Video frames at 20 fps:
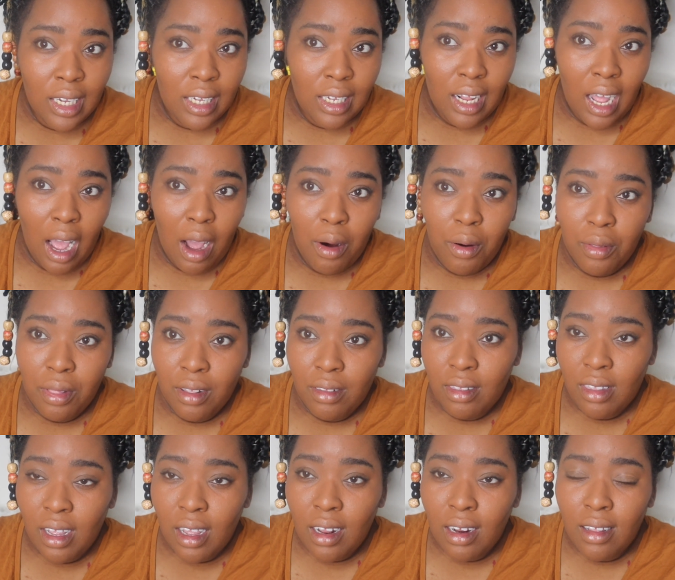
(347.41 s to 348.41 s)
how the
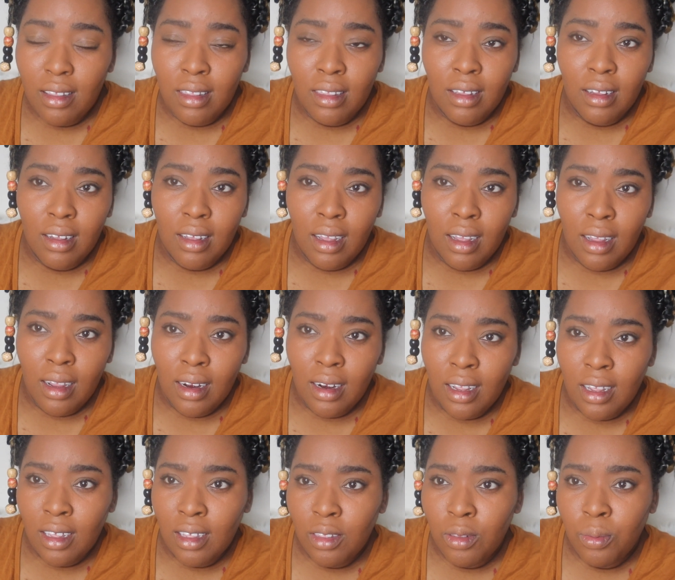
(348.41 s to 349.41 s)
scene is looking
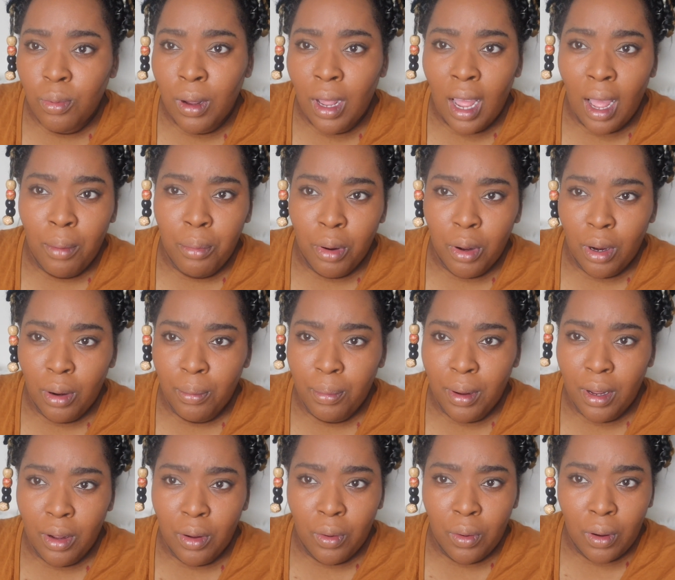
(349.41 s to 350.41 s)
is what I'm going to
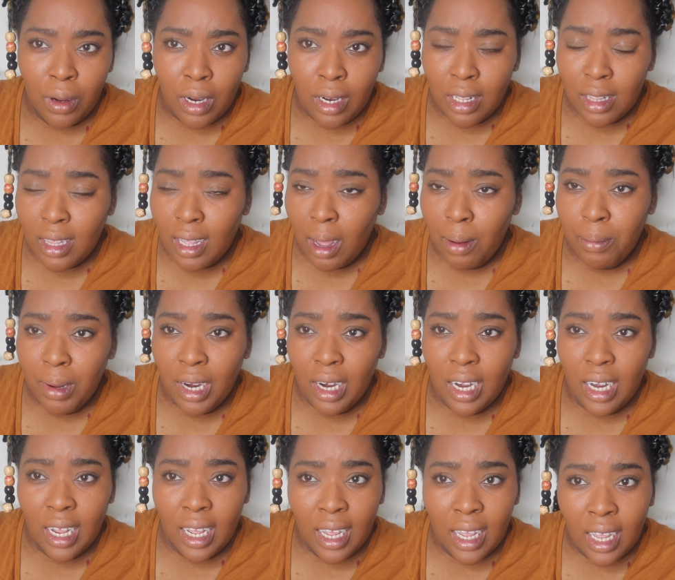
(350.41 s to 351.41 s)
put on, the time of the
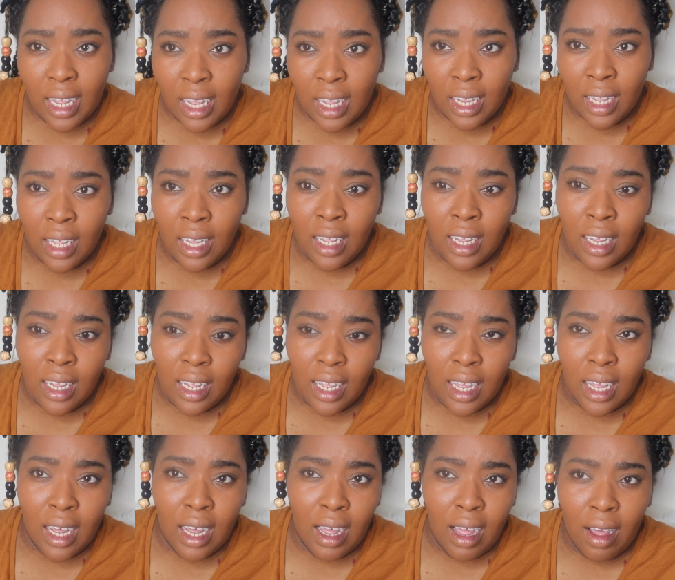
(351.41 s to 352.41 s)
day.
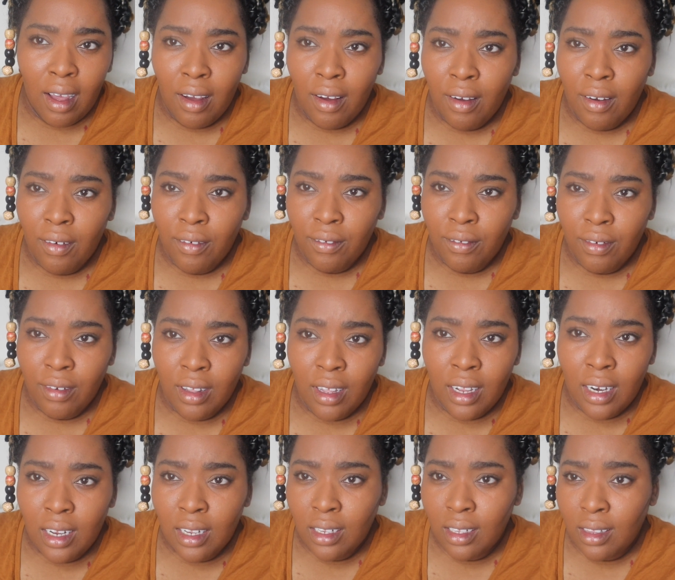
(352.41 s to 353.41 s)

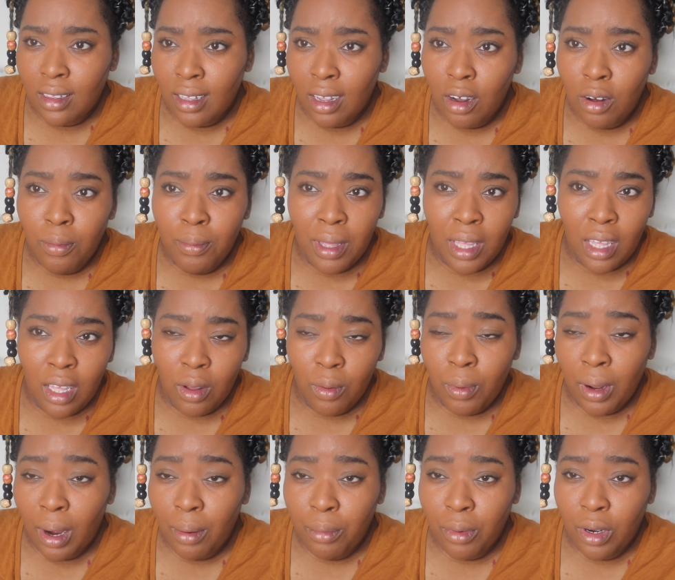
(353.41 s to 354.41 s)
It did tell me
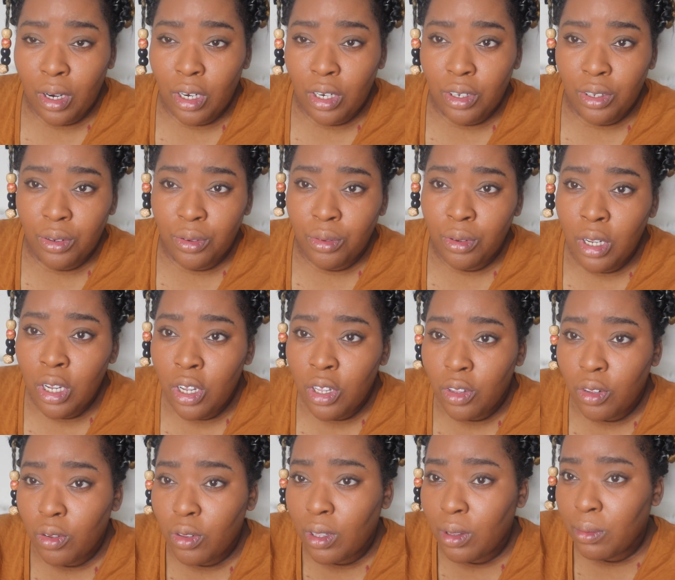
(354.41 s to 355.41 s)
what I'm going to do.
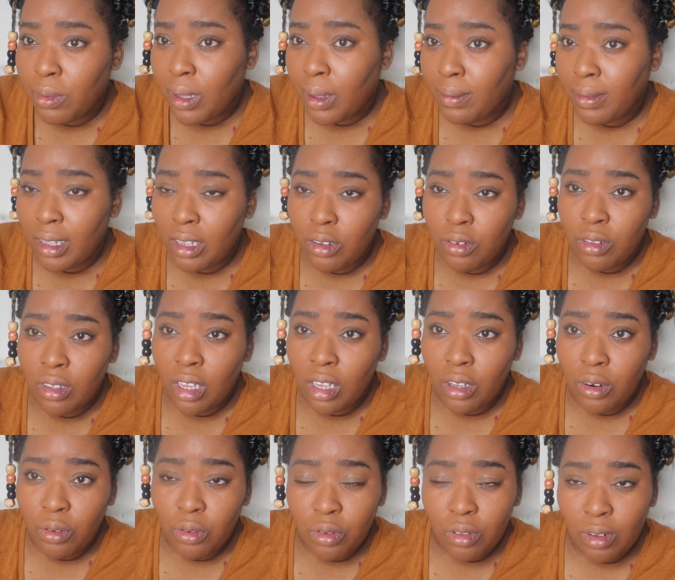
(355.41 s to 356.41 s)
So sometimes I use a
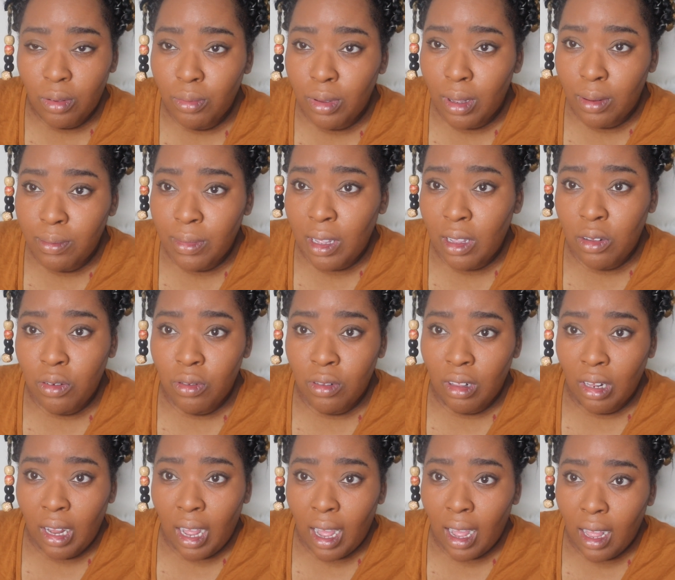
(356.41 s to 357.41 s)
little, sometimes I use a
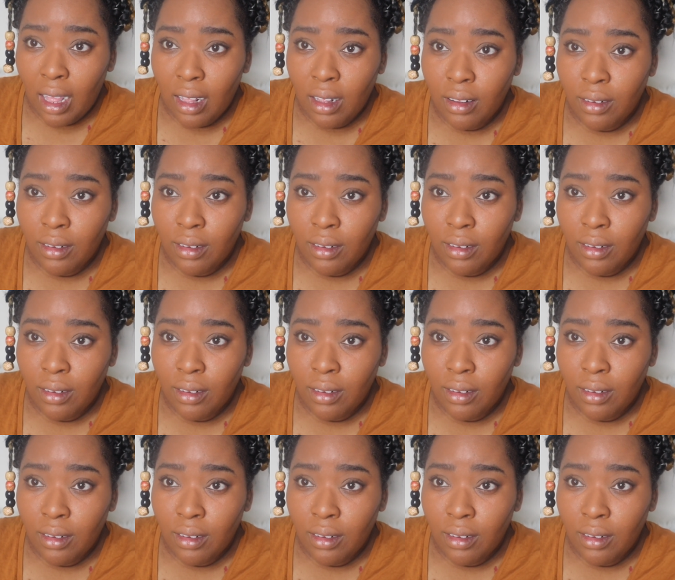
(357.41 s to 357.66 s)
lot.